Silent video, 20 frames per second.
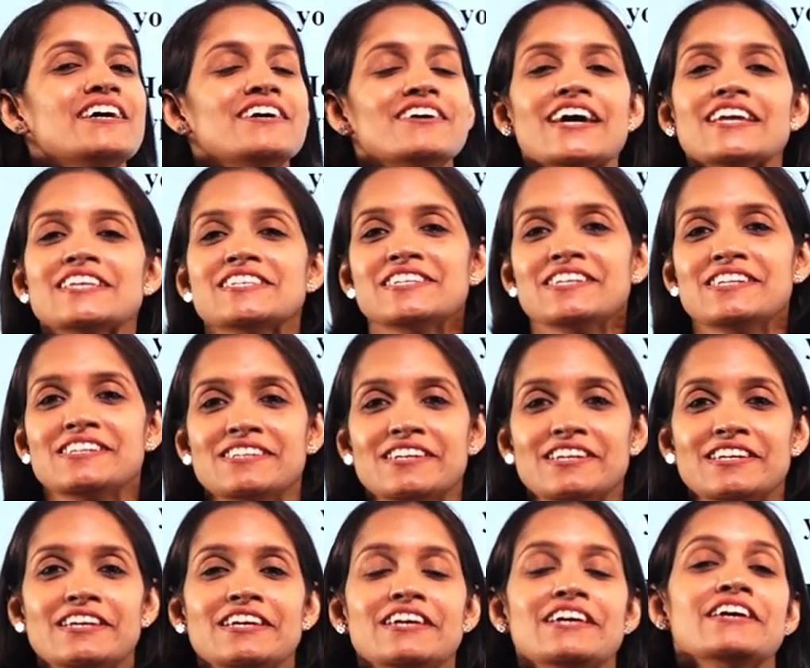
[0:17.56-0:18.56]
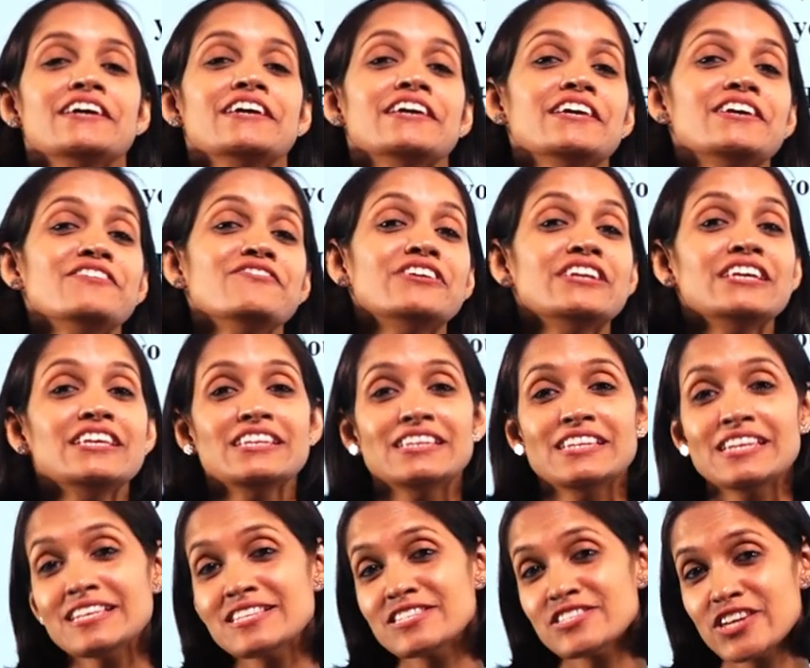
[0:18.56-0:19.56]
Right, children. Even in
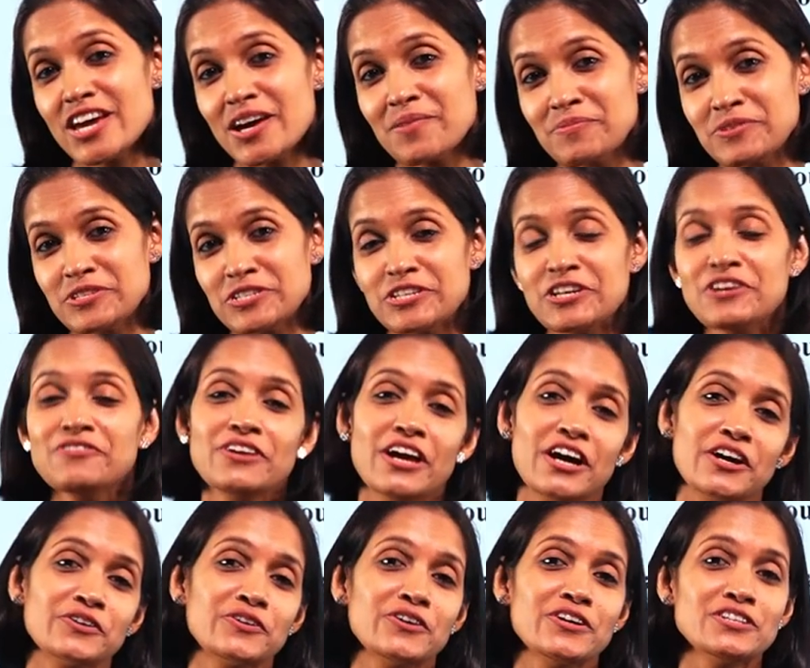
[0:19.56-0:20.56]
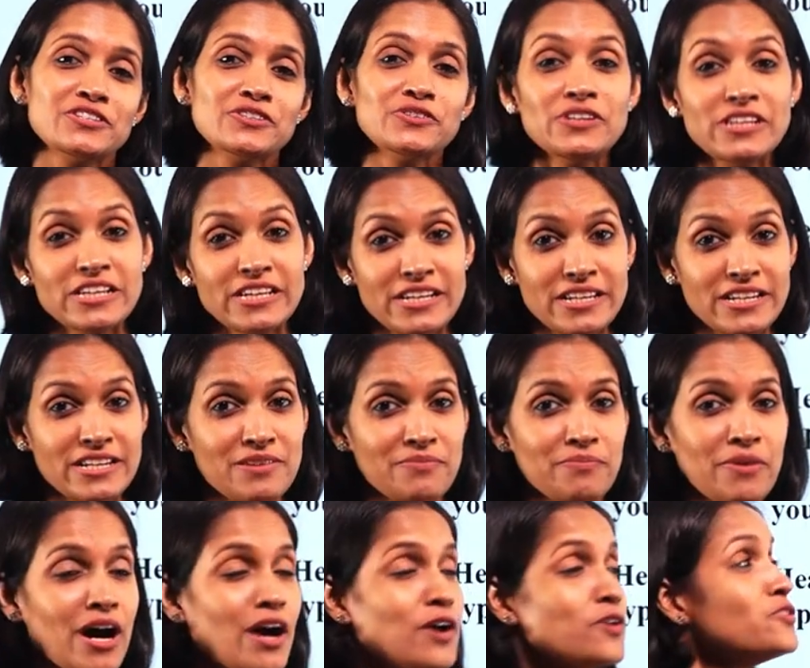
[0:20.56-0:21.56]
this chapter, we are going to learn
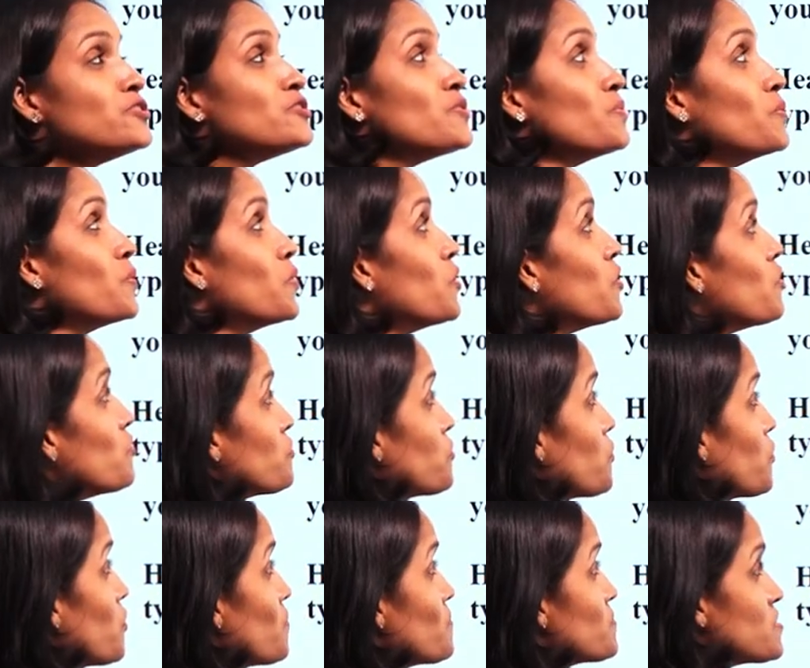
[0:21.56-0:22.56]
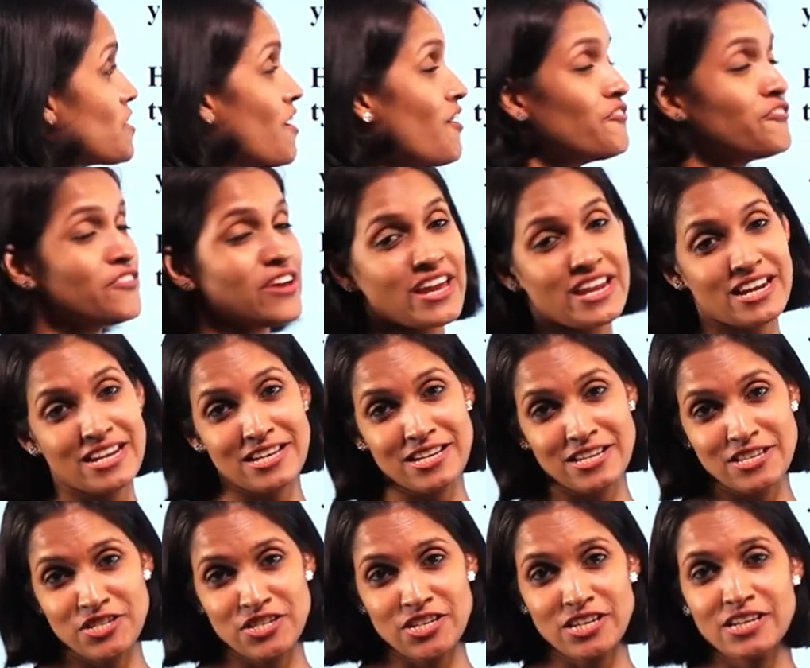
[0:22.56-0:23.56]
about more forms of
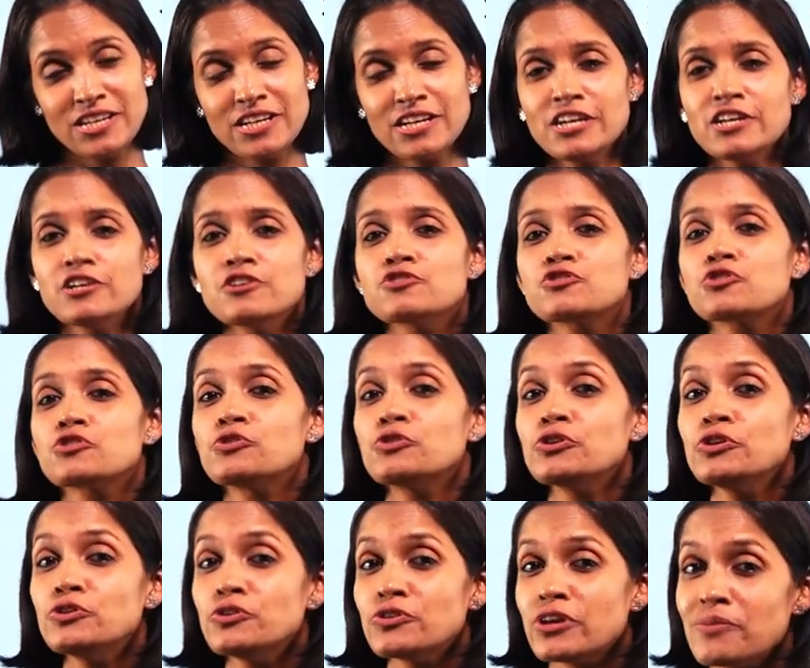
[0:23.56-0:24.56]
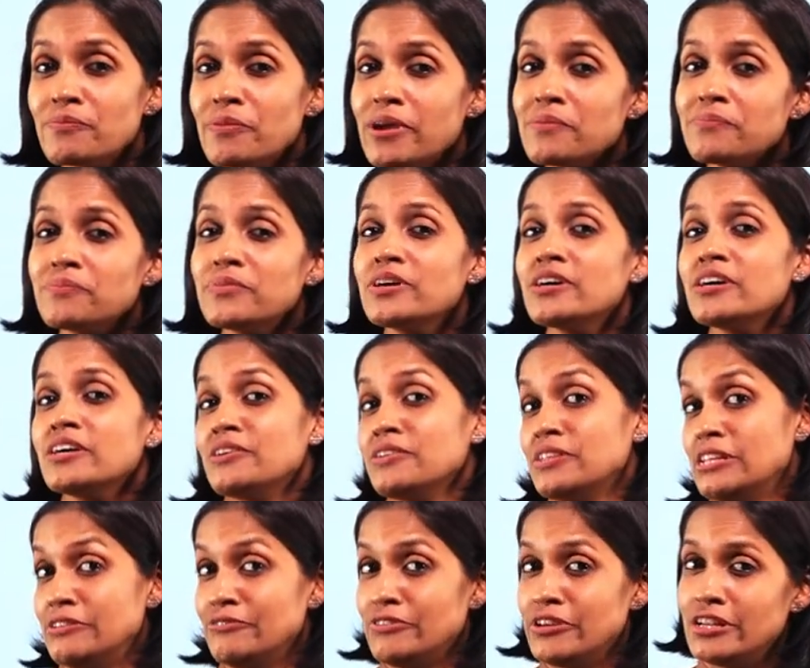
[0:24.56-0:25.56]
energy. So do you remember,
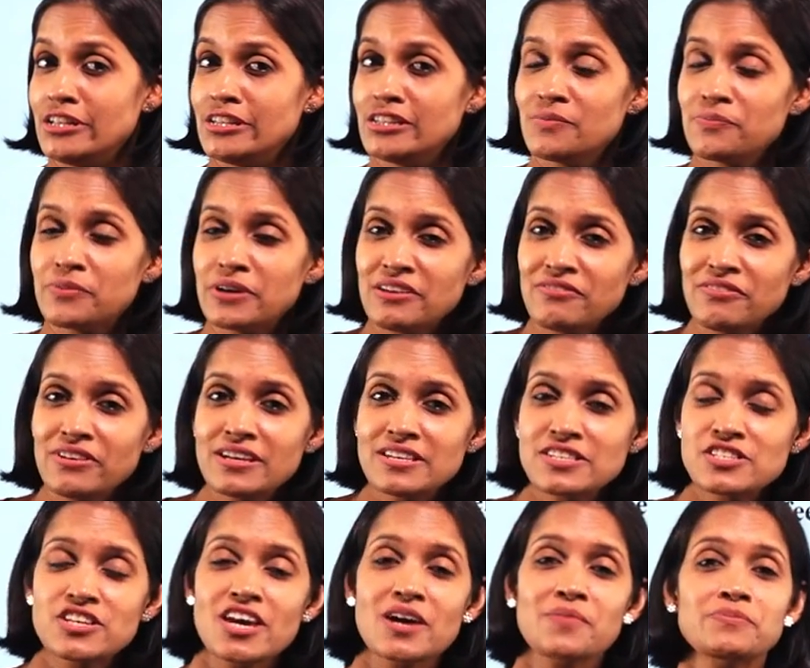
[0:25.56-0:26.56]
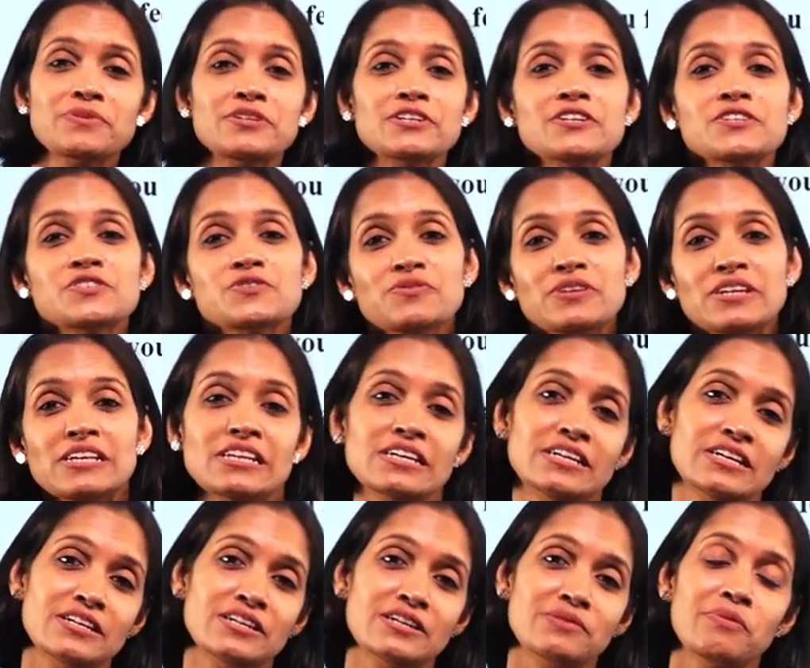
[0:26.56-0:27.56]
even in the previous chapters, we
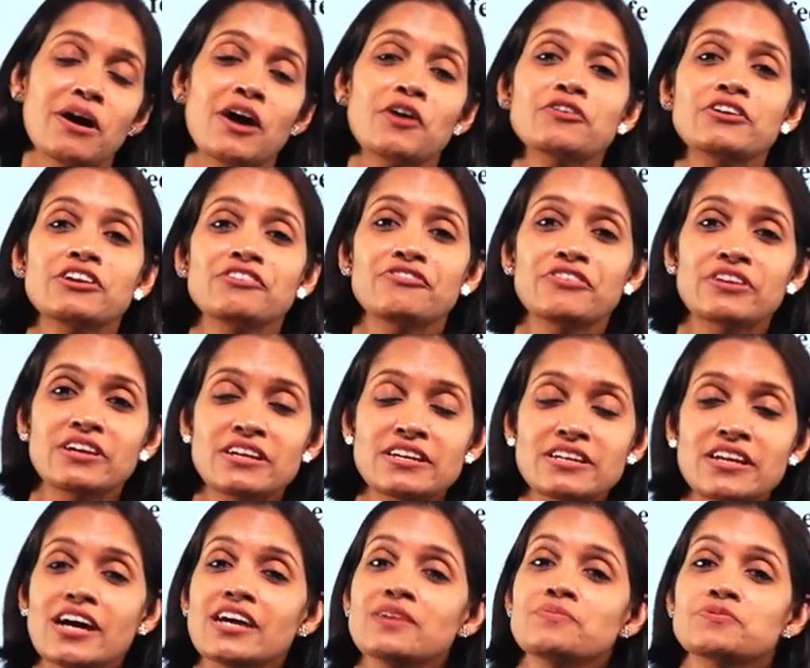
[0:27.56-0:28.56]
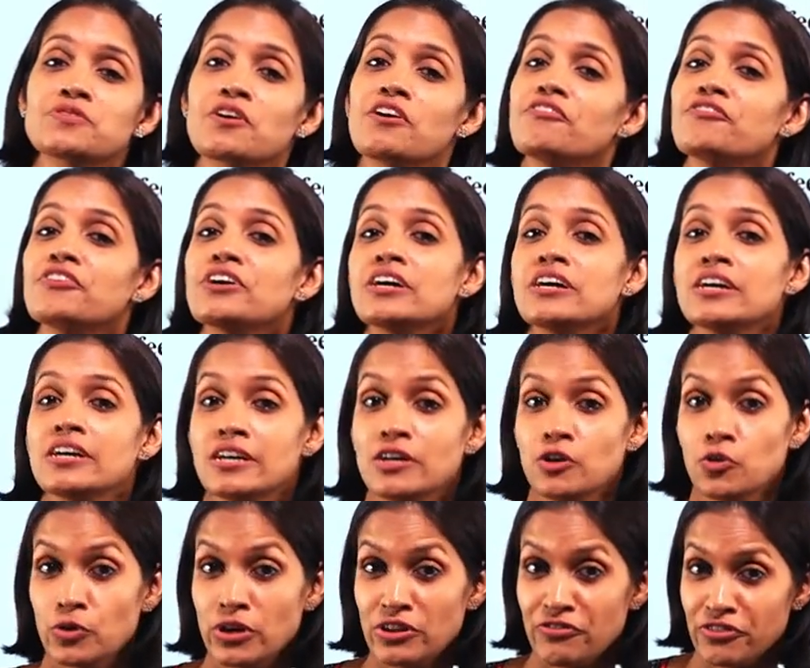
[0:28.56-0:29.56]
learned about different types of
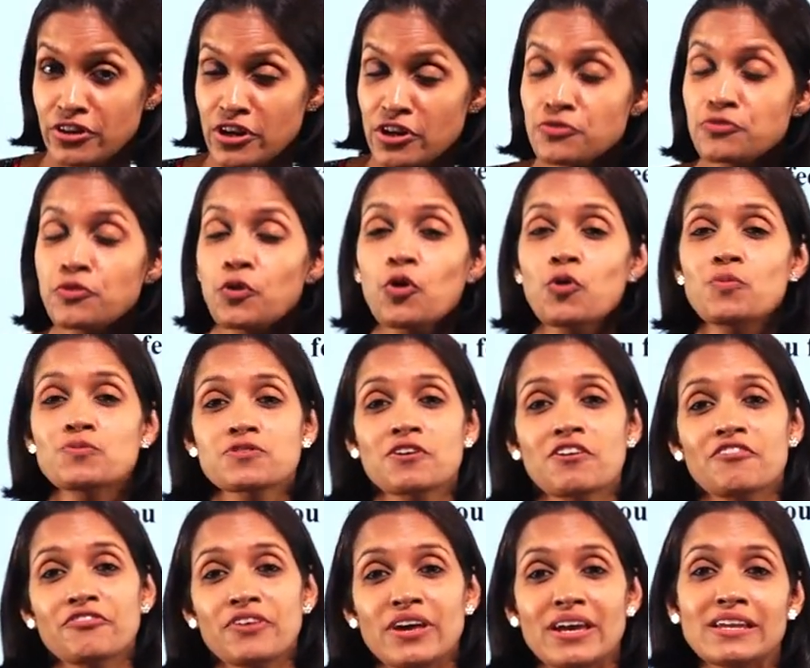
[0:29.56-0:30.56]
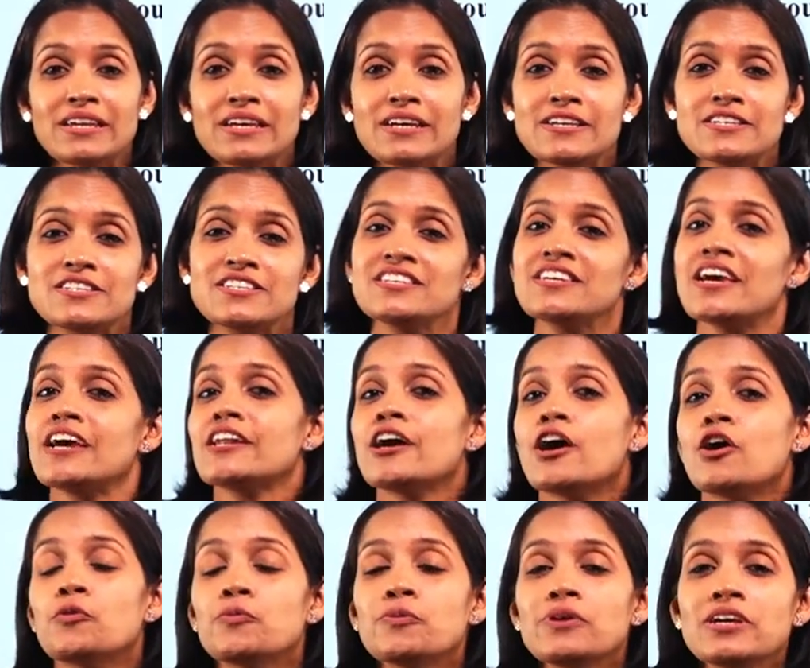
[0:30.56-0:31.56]
or different forms of energy and
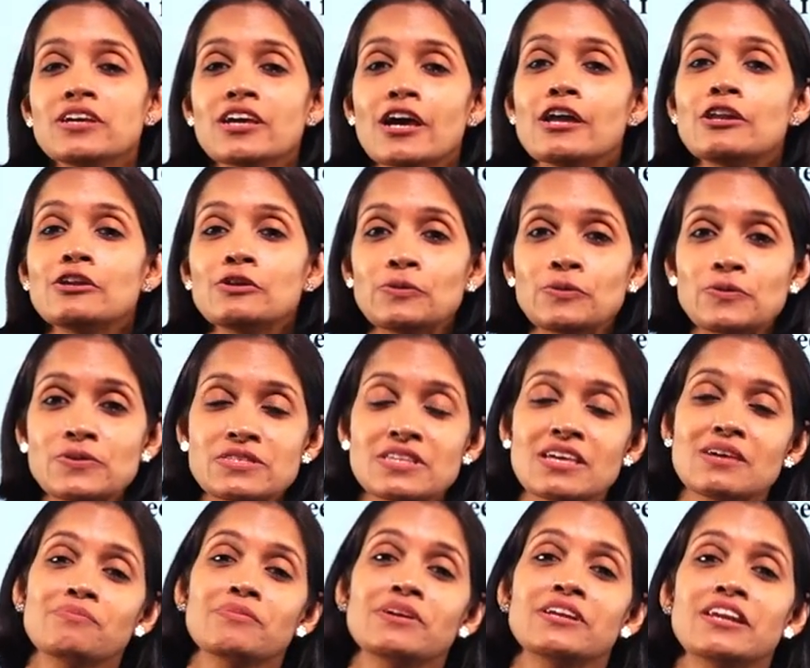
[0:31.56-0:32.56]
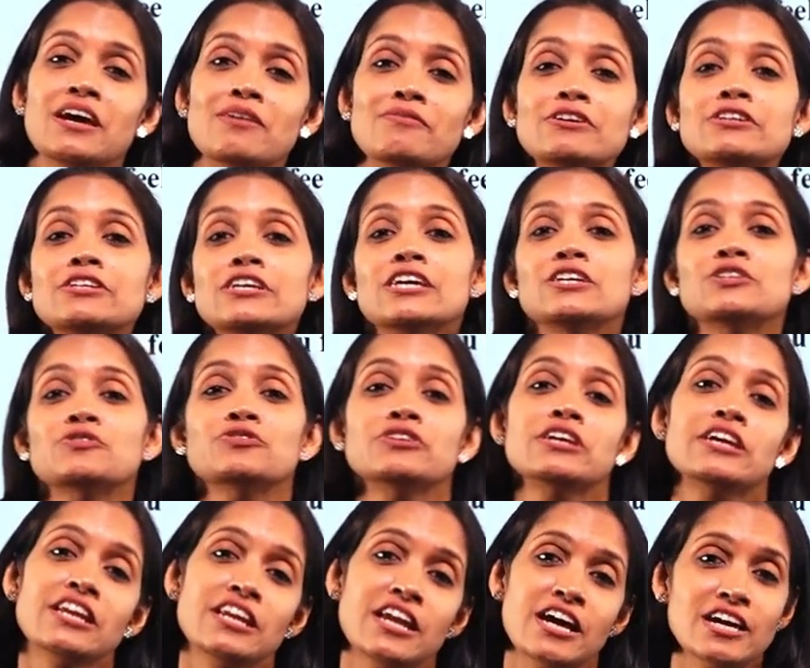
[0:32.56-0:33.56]
how we can use them in our
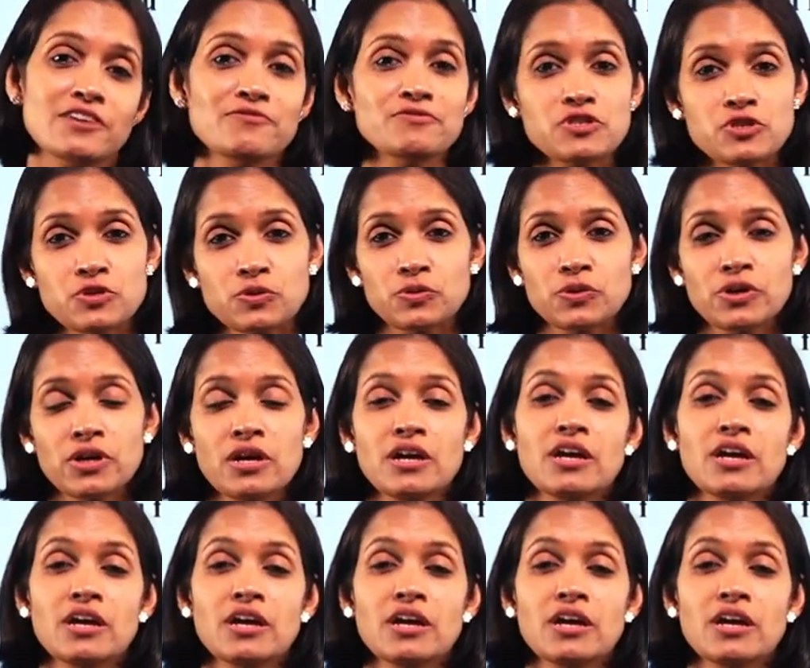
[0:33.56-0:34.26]
day-to-day lives too.